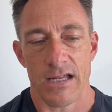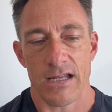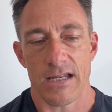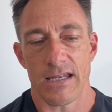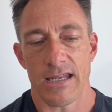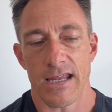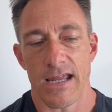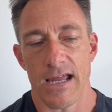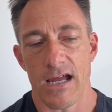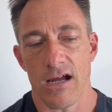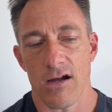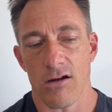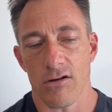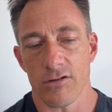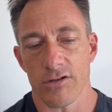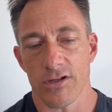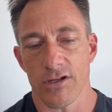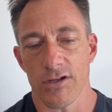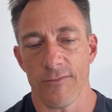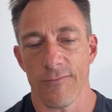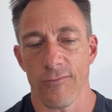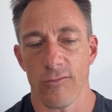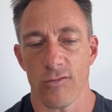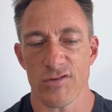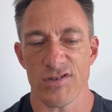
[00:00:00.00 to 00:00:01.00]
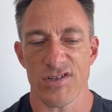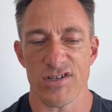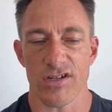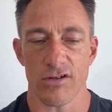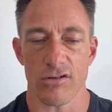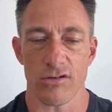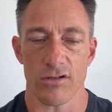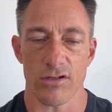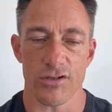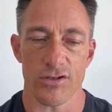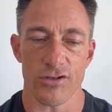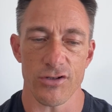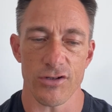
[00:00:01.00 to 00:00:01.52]
Now, you've also got
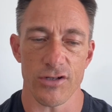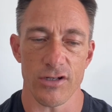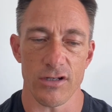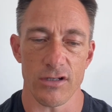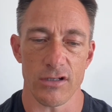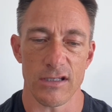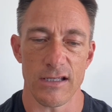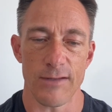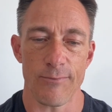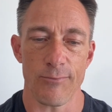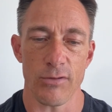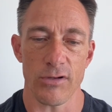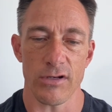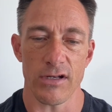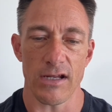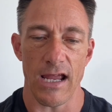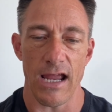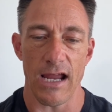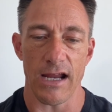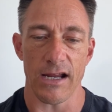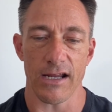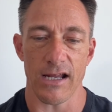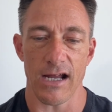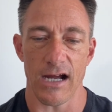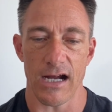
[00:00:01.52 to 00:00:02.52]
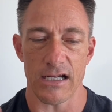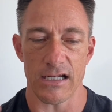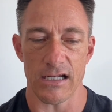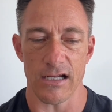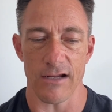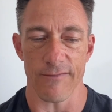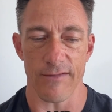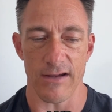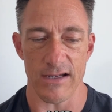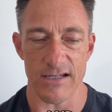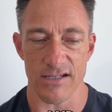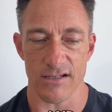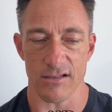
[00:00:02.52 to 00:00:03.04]
to do your lipid and
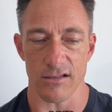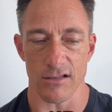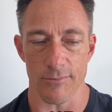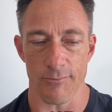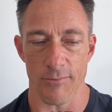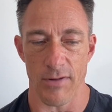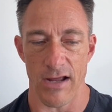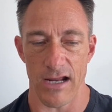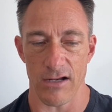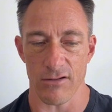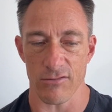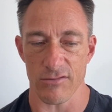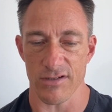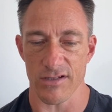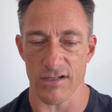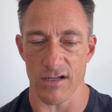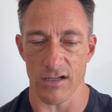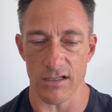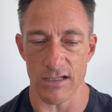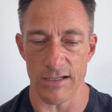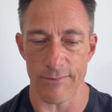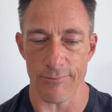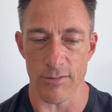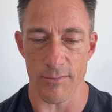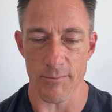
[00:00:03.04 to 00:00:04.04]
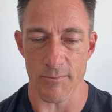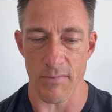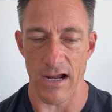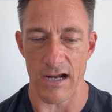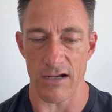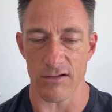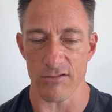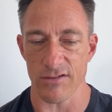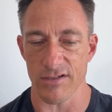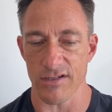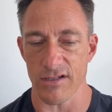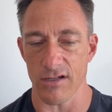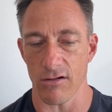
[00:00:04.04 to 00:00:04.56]
cardiovascular panel. So lipid
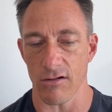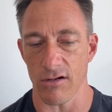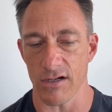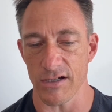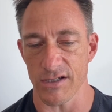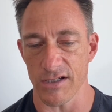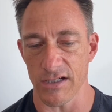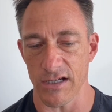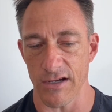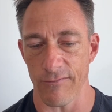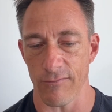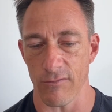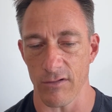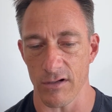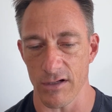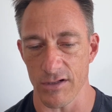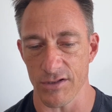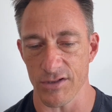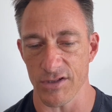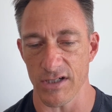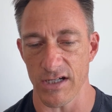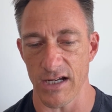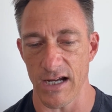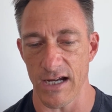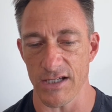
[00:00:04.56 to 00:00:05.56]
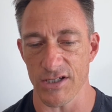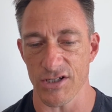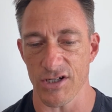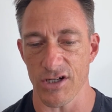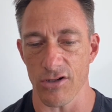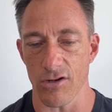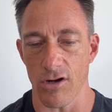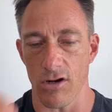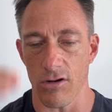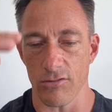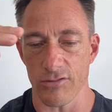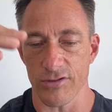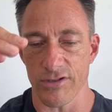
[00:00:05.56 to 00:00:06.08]
panels, so IGF-1 and GH can
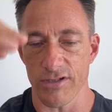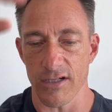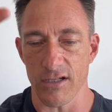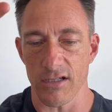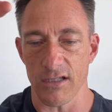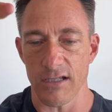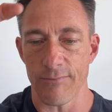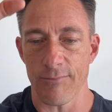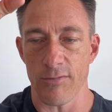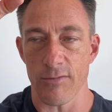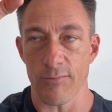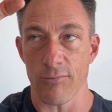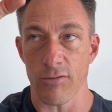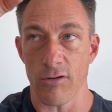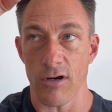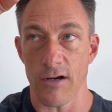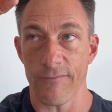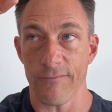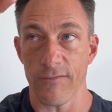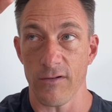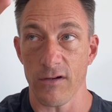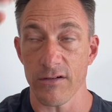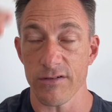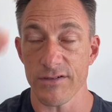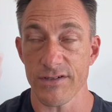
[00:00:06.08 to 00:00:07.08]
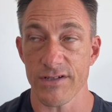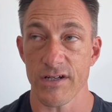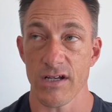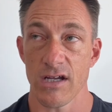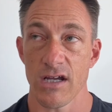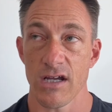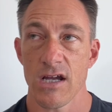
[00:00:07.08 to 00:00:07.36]
alter your lipid profiles.